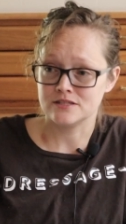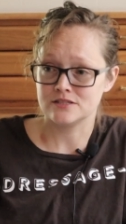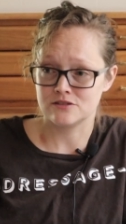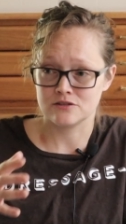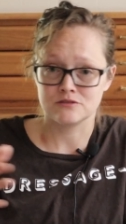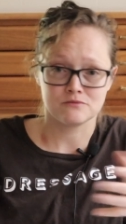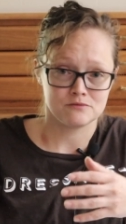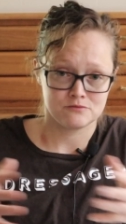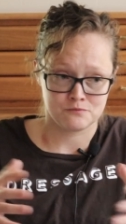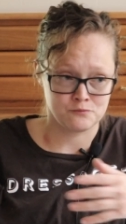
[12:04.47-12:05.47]
as the
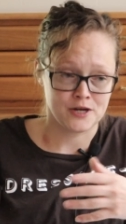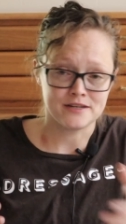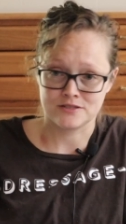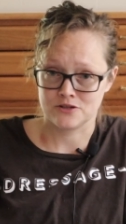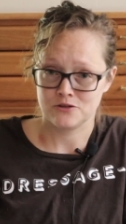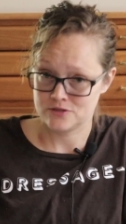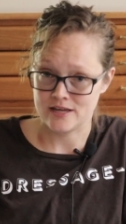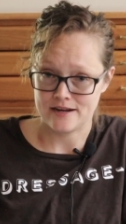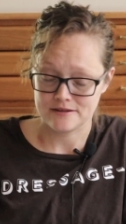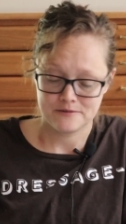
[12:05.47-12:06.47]
rein doesn't go
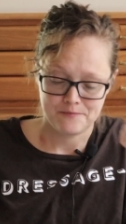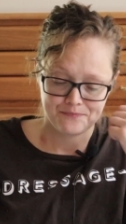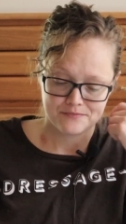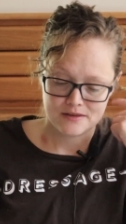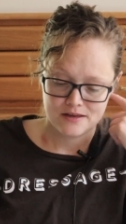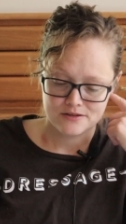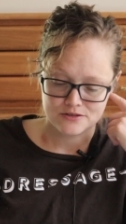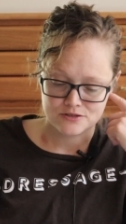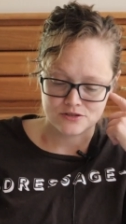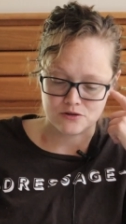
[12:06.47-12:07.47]
slack.
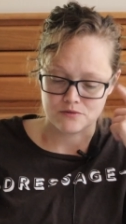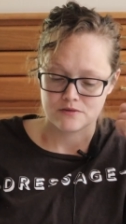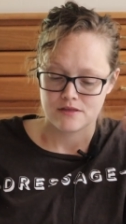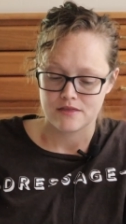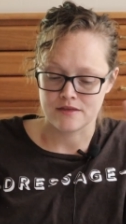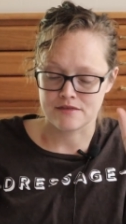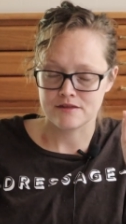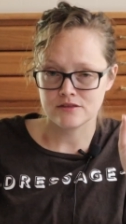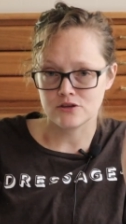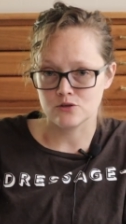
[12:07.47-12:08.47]
So the
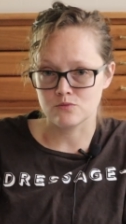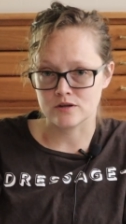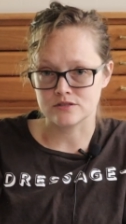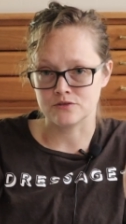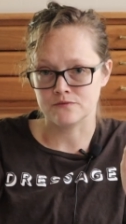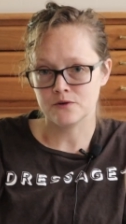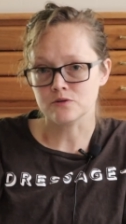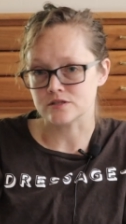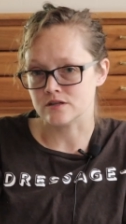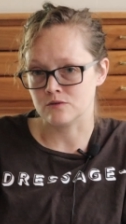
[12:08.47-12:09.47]
thing that you want to
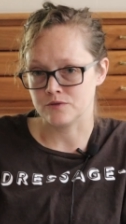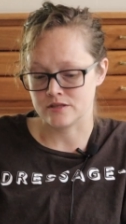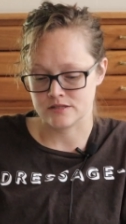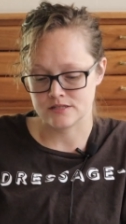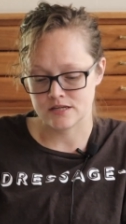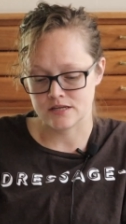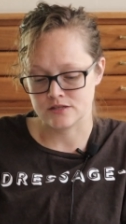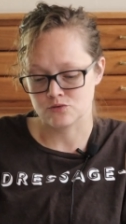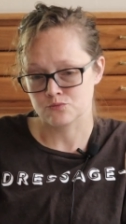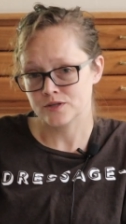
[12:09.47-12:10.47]
focus on with this
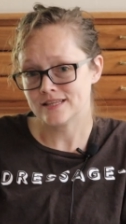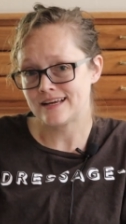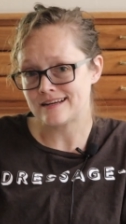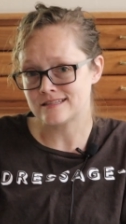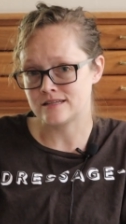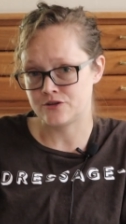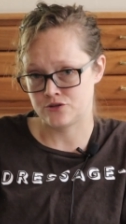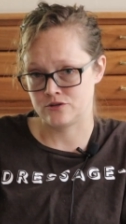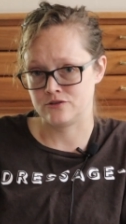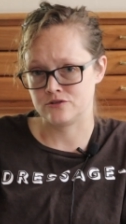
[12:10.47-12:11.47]
is
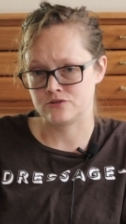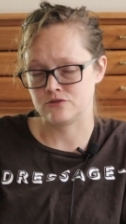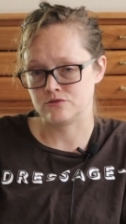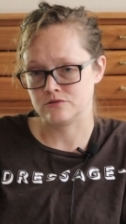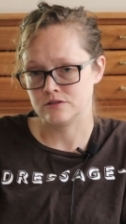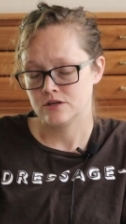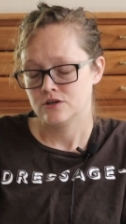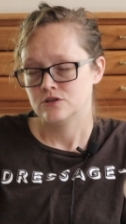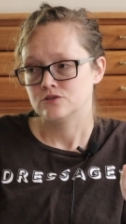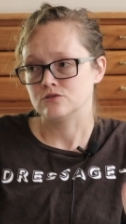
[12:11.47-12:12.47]
relaxation on the circle.
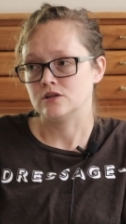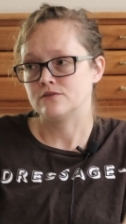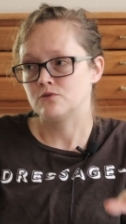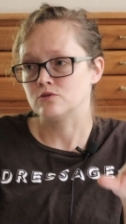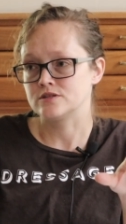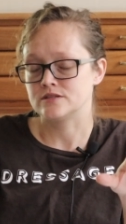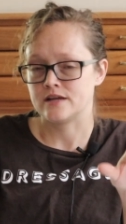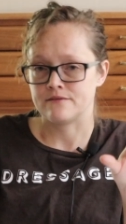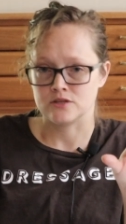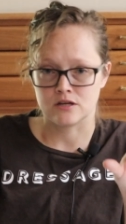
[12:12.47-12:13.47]
So a lot of horses
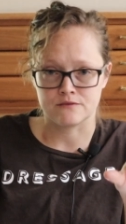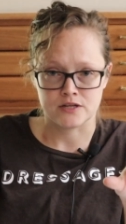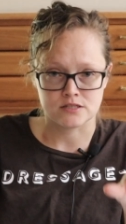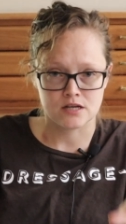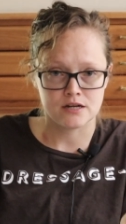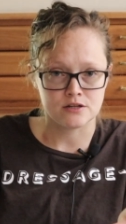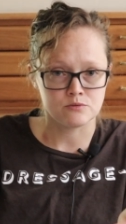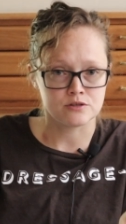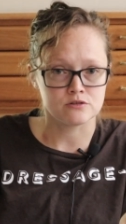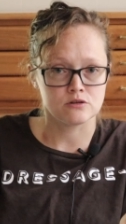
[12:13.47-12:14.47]
have a lot of anxiety
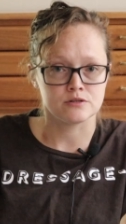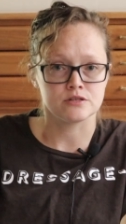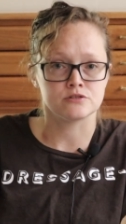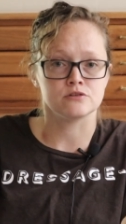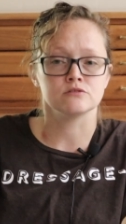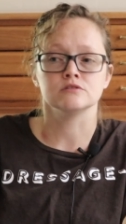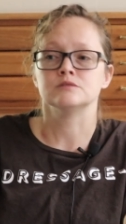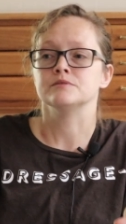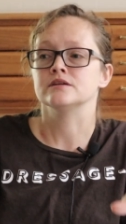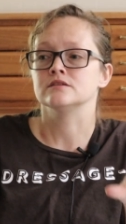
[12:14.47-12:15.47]
when they're going the circle.
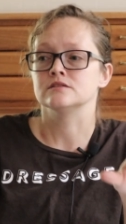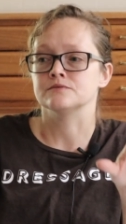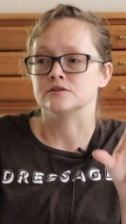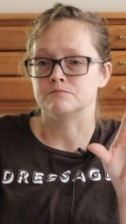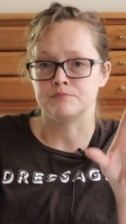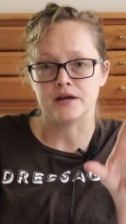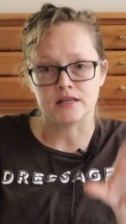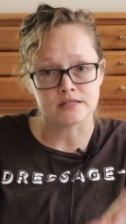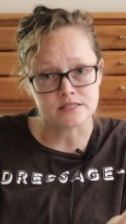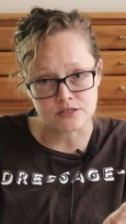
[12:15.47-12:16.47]
It's because of a
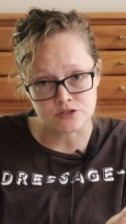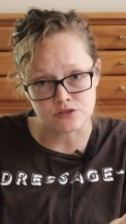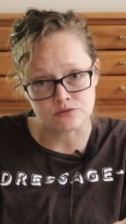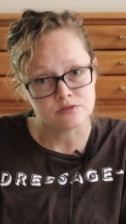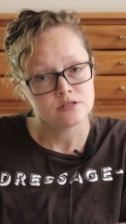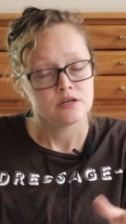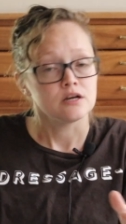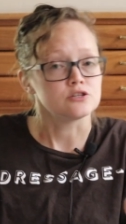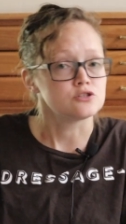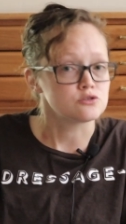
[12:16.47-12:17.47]
balance issue,
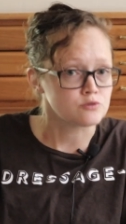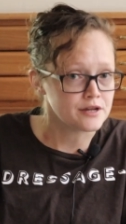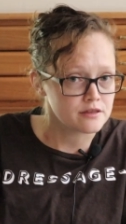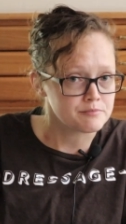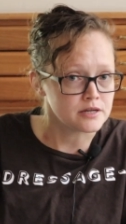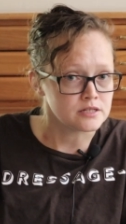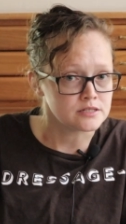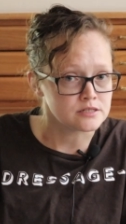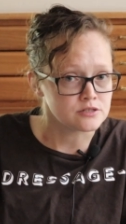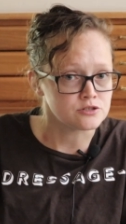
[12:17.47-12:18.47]
a strength
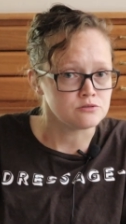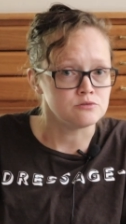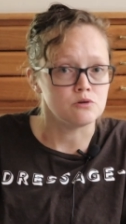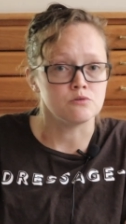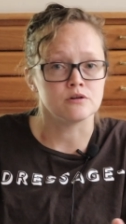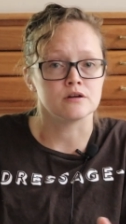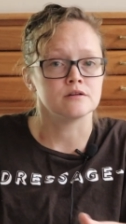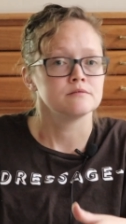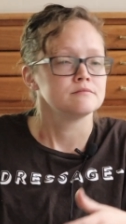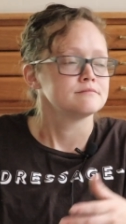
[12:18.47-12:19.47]
balance issue, or